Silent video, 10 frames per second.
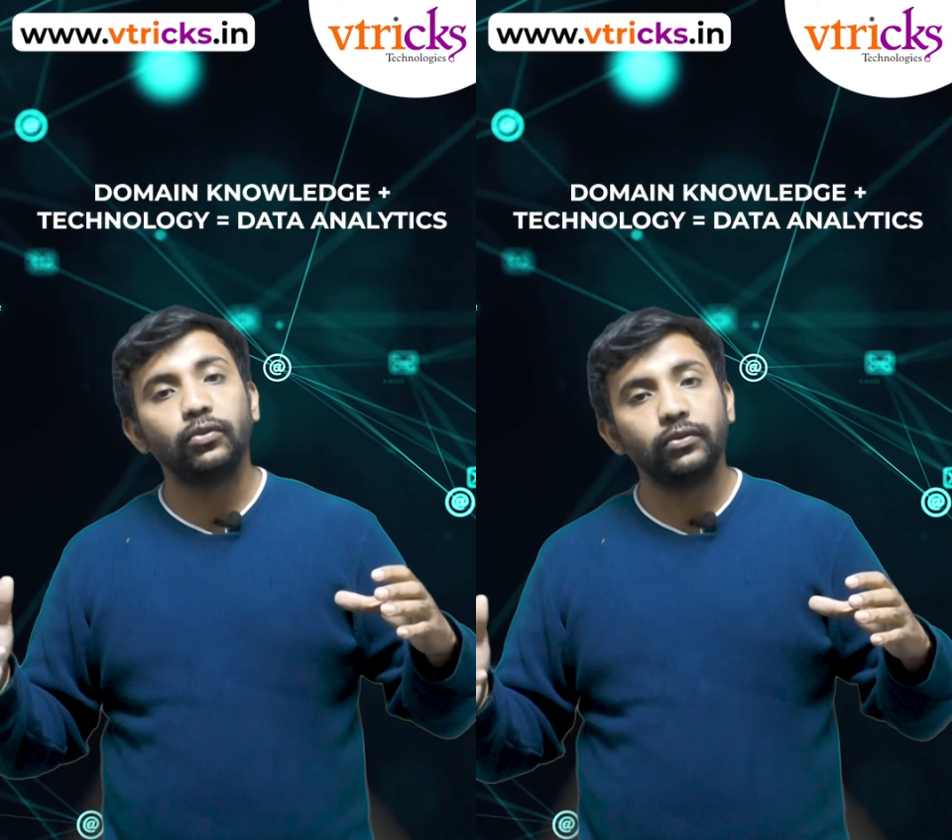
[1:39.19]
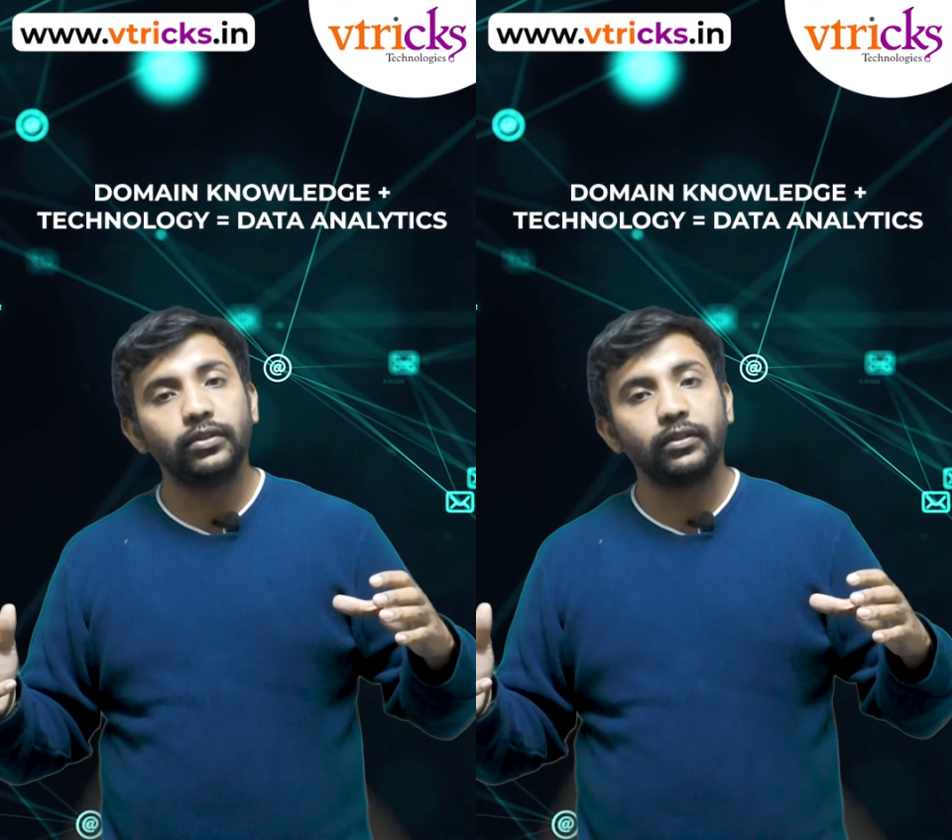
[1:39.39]

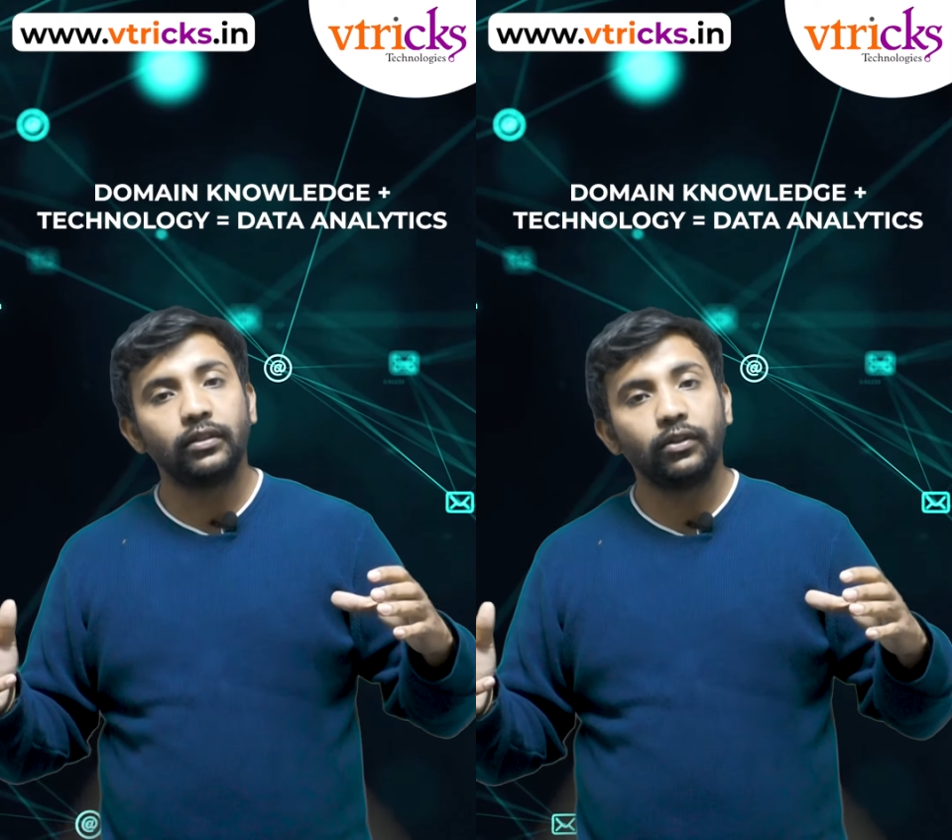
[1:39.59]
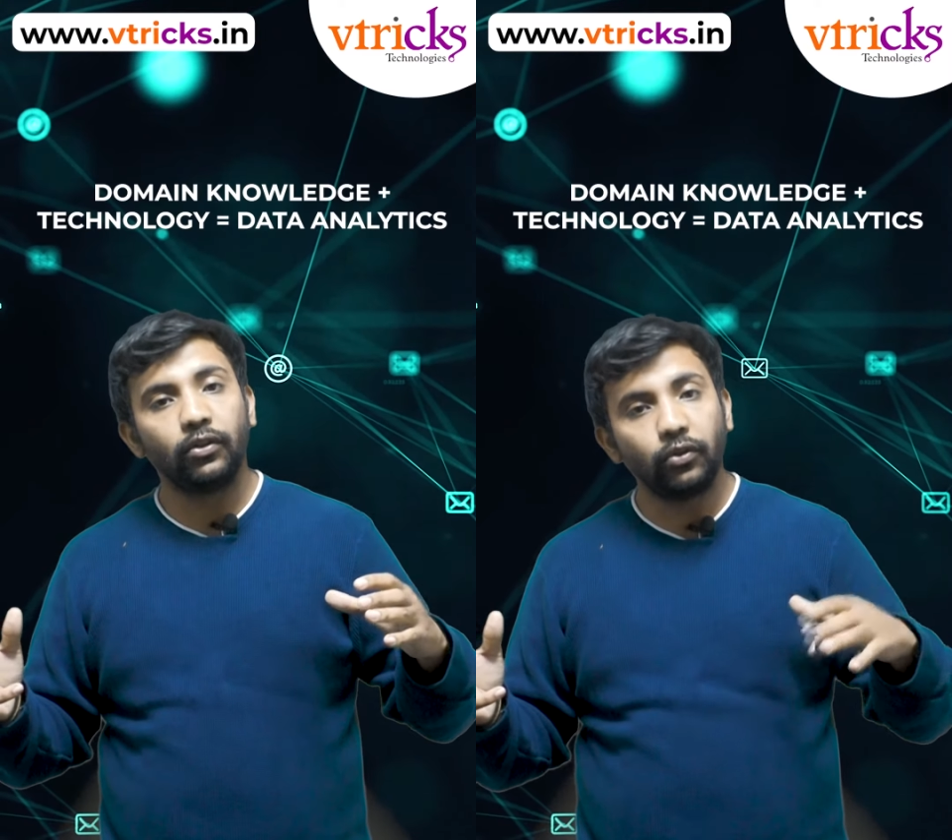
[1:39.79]
used
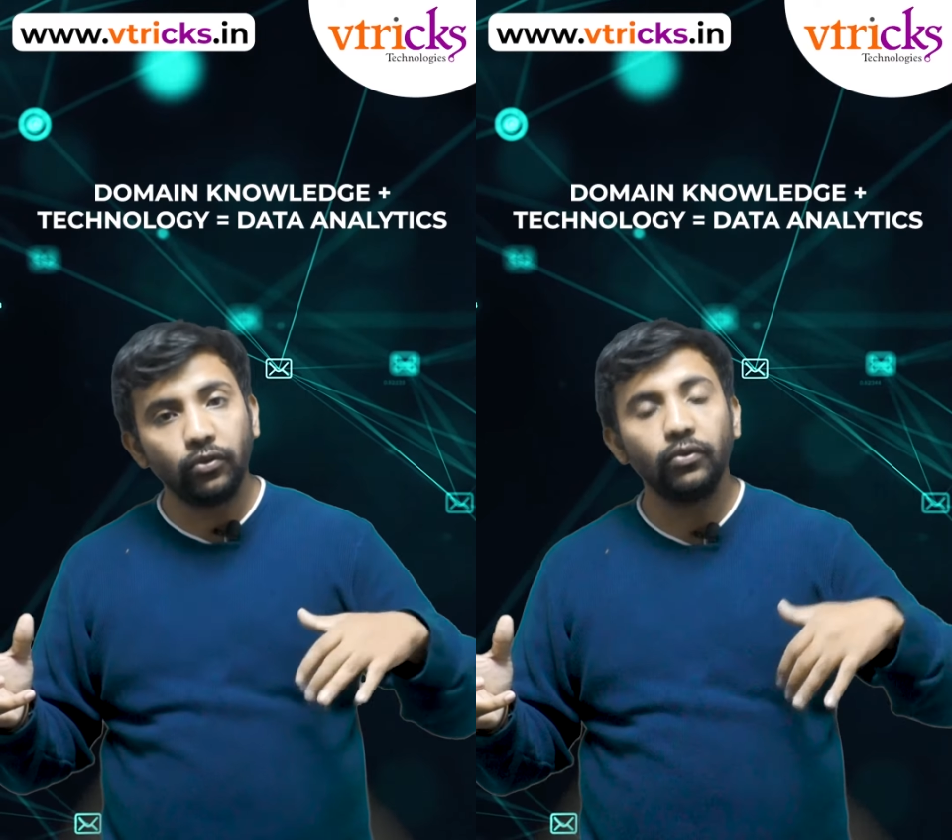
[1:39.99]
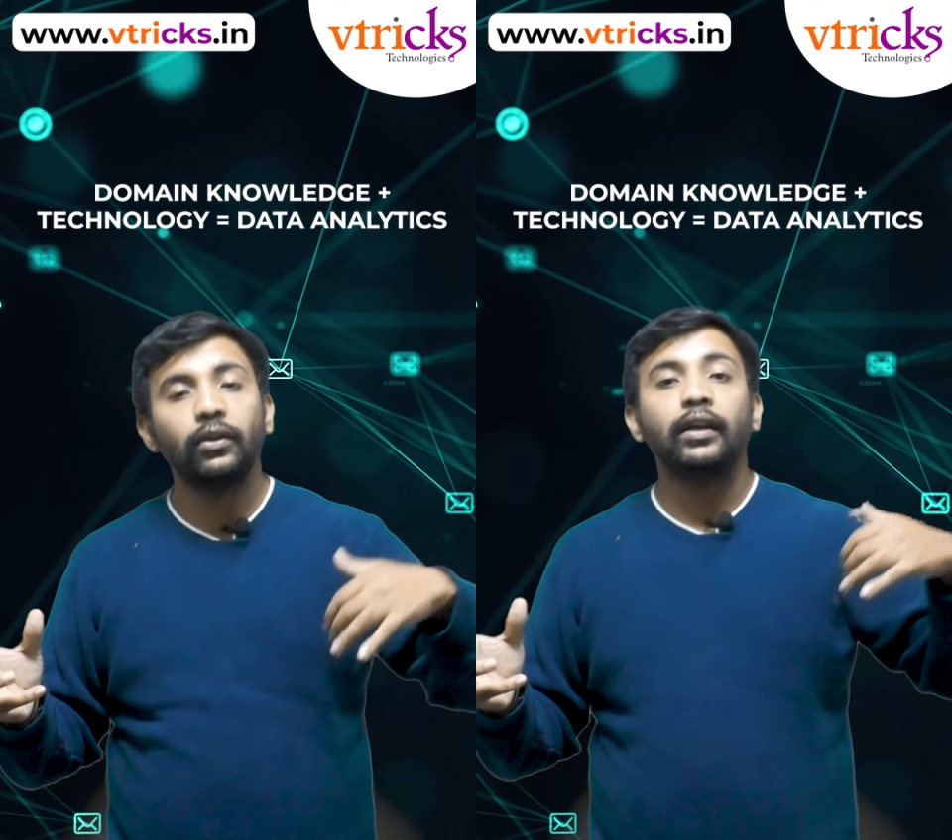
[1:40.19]
to
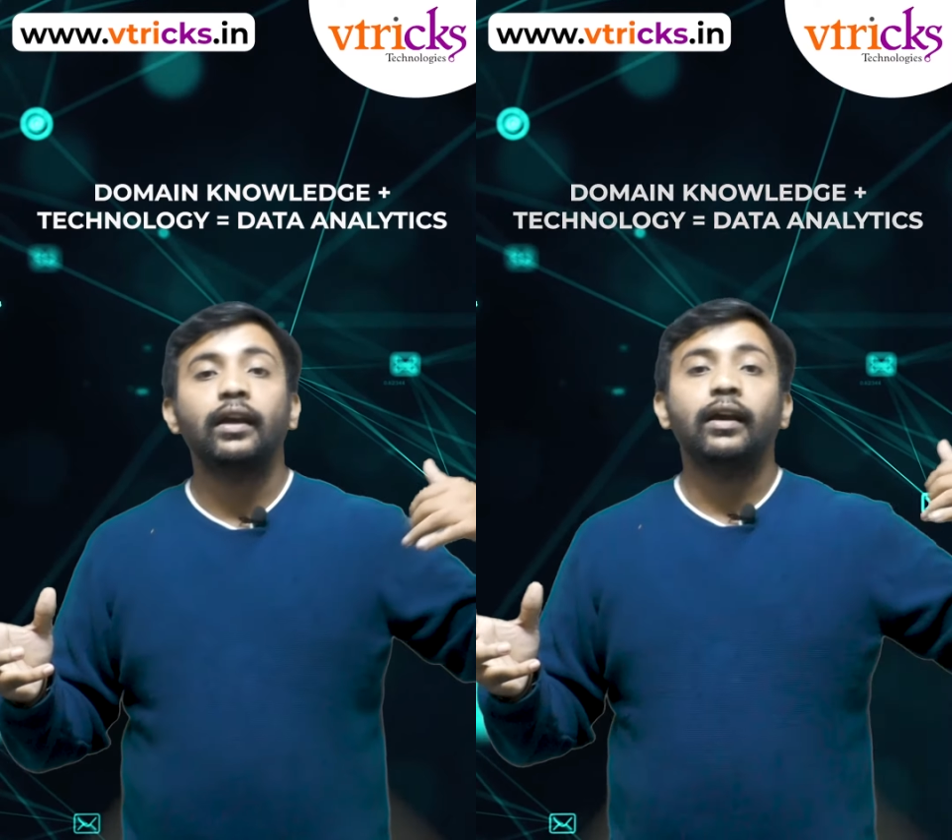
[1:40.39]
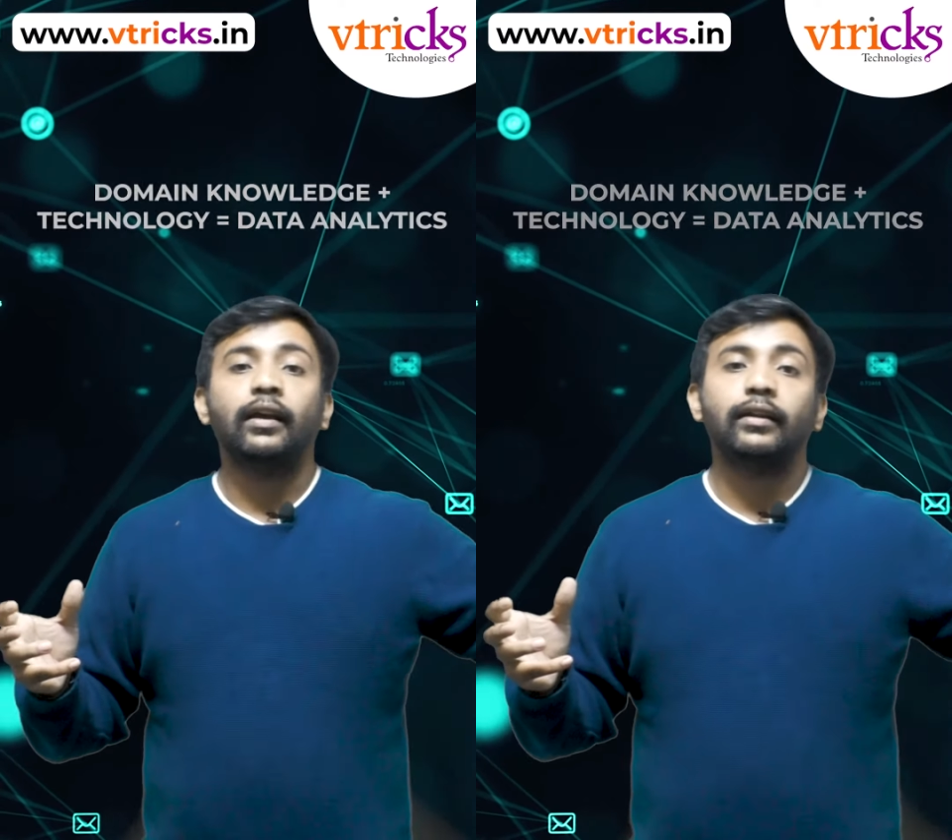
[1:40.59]

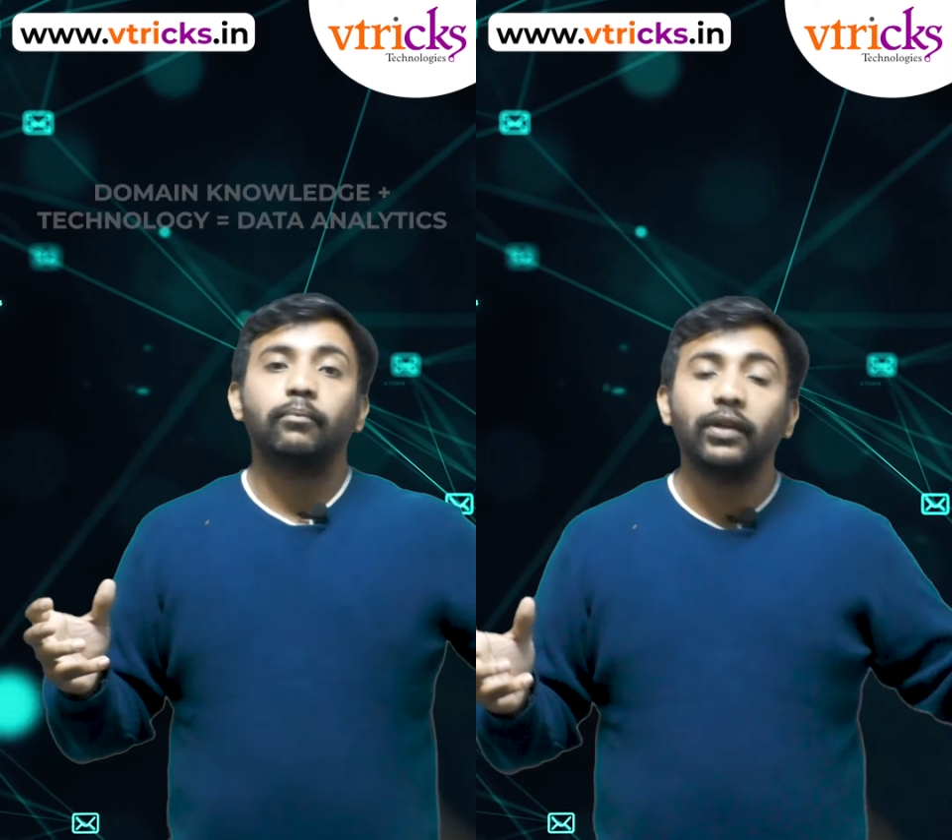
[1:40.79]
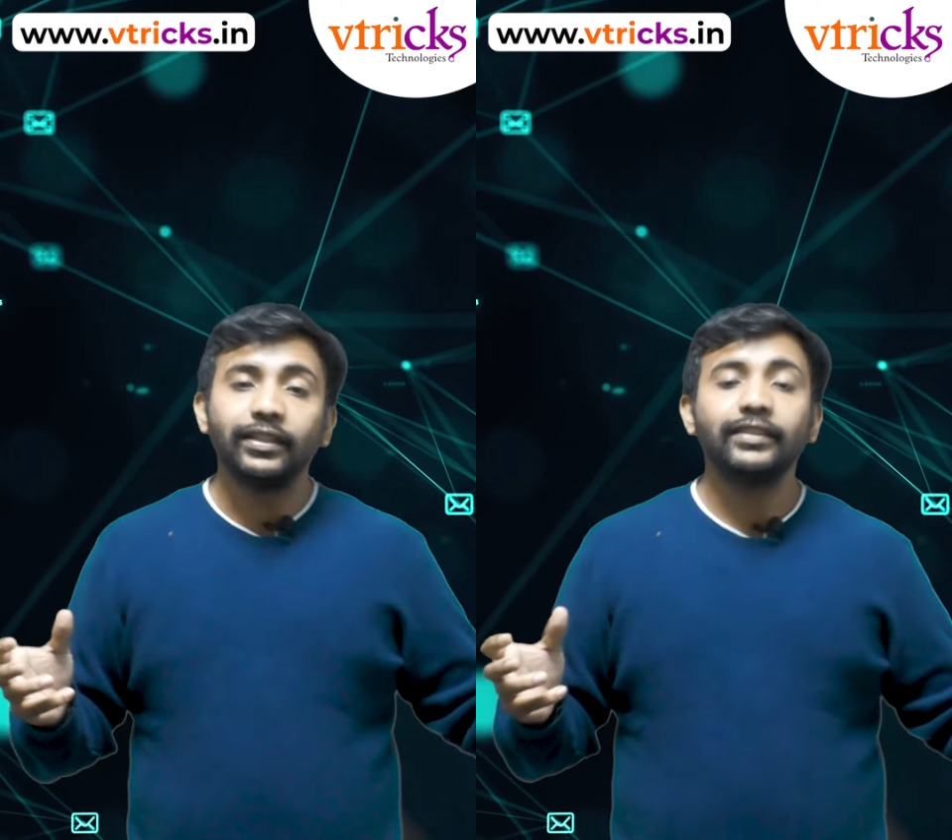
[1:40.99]
merge